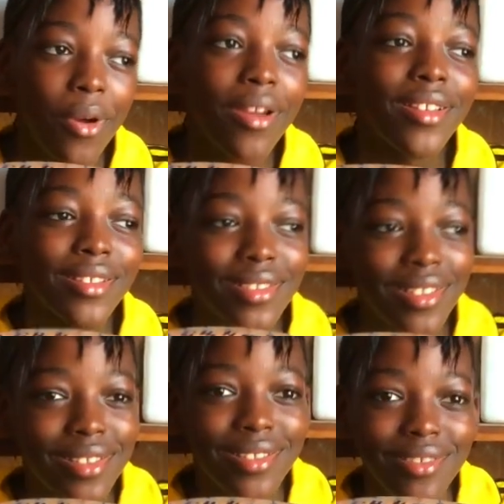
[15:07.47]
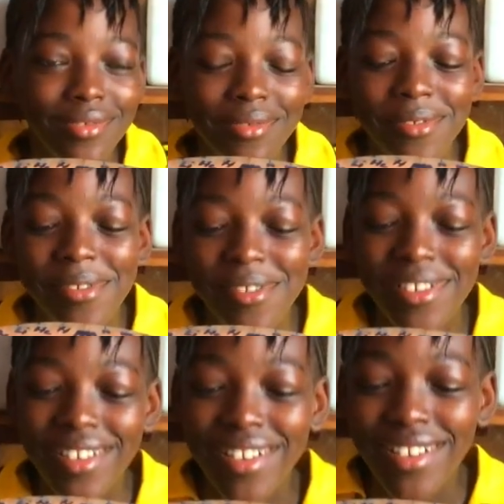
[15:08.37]
Oh my God. Or
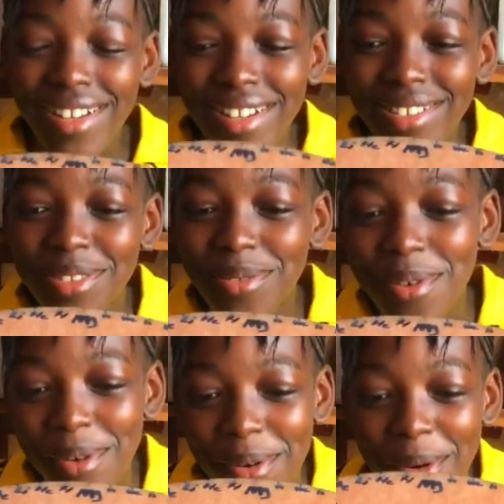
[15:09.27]
draw